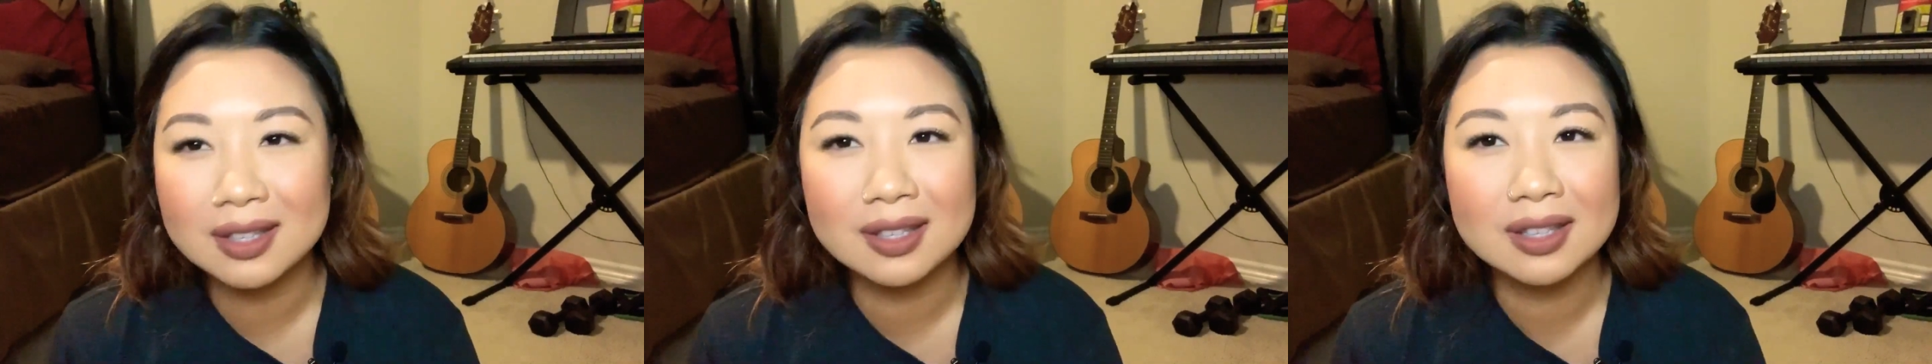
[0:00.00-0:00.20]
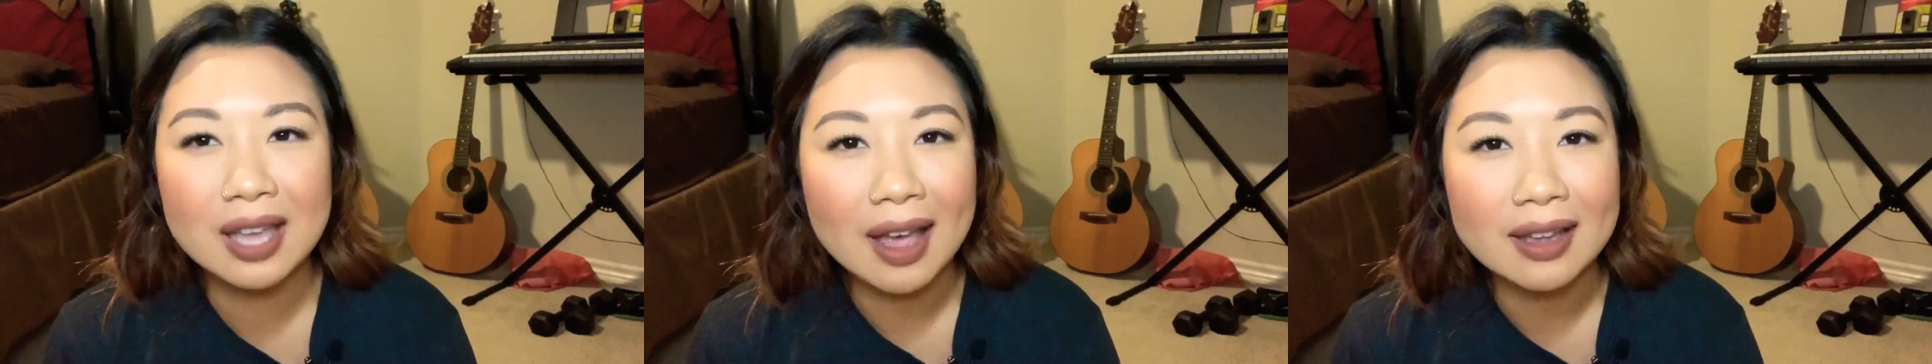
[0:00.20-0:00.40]

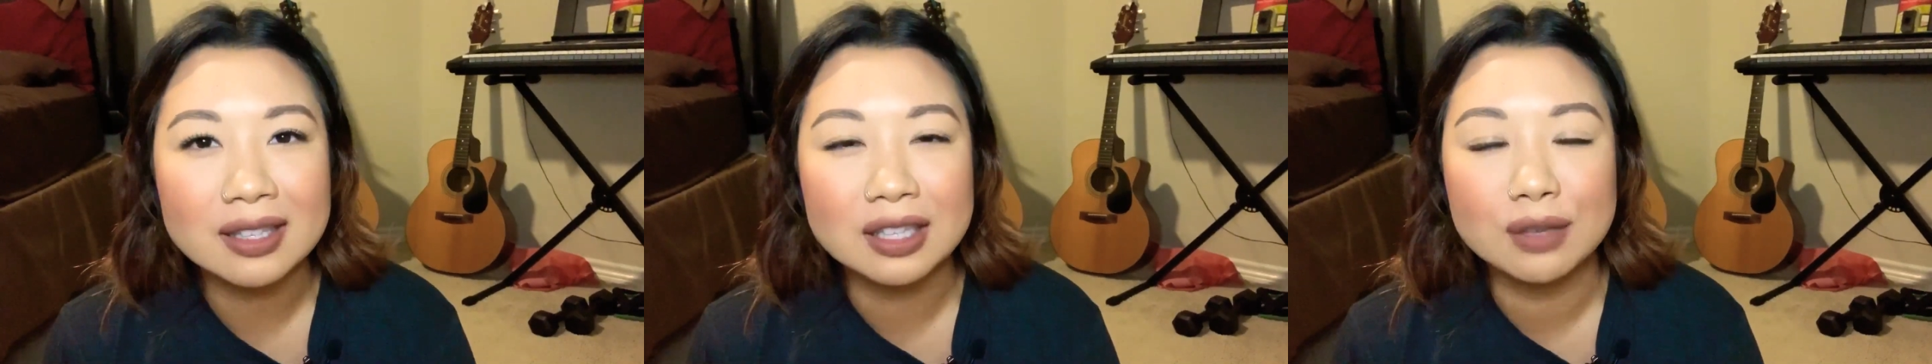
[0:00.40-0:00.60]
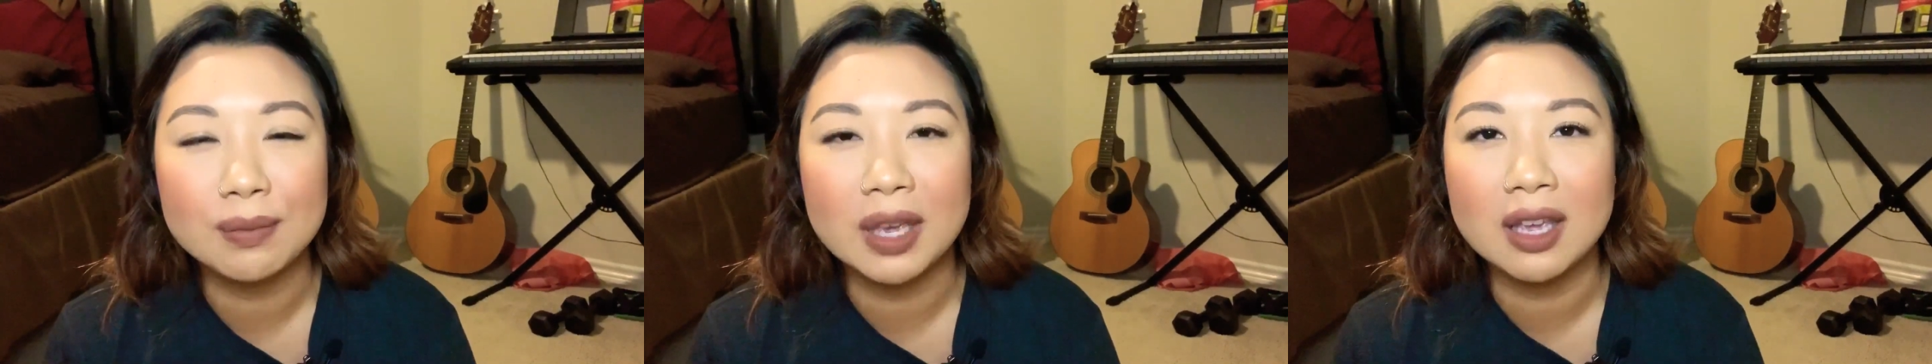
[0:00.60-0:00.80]

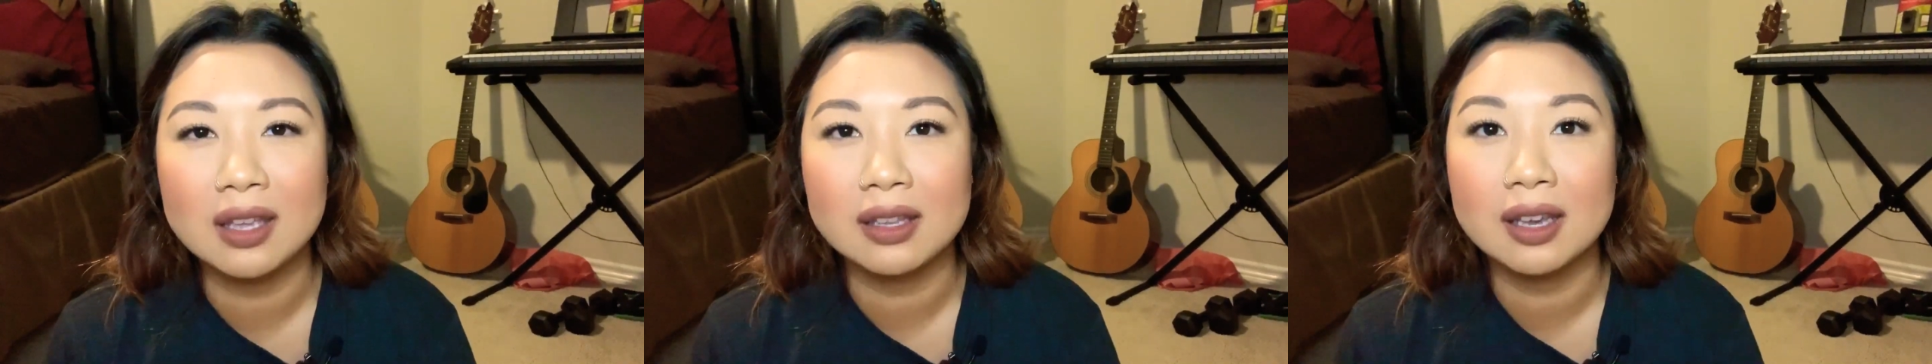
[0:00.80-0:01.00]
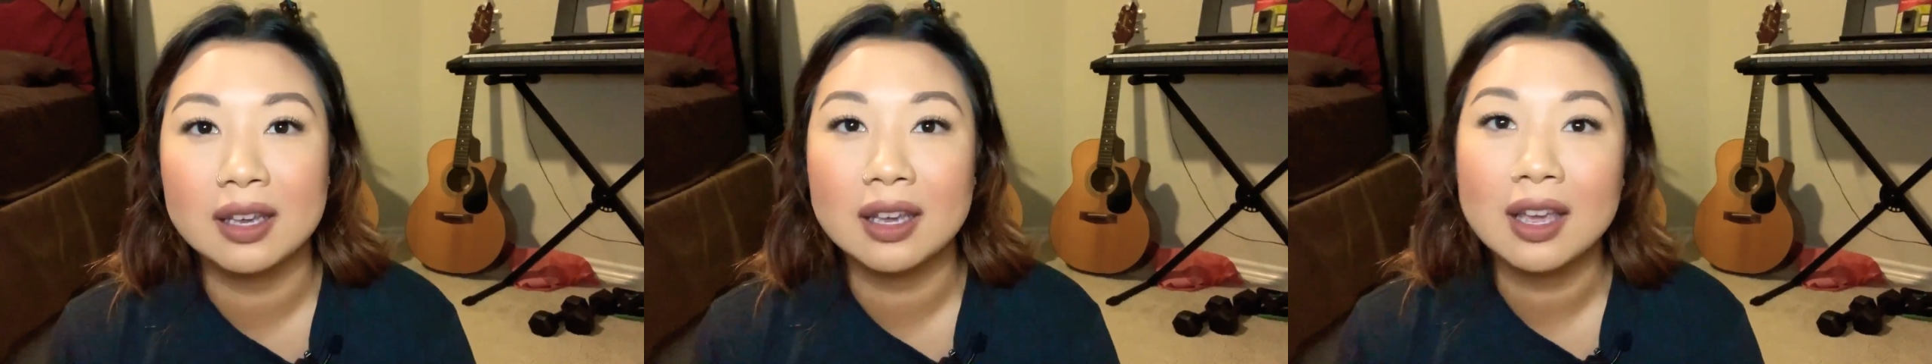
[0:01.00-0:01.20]
text me like,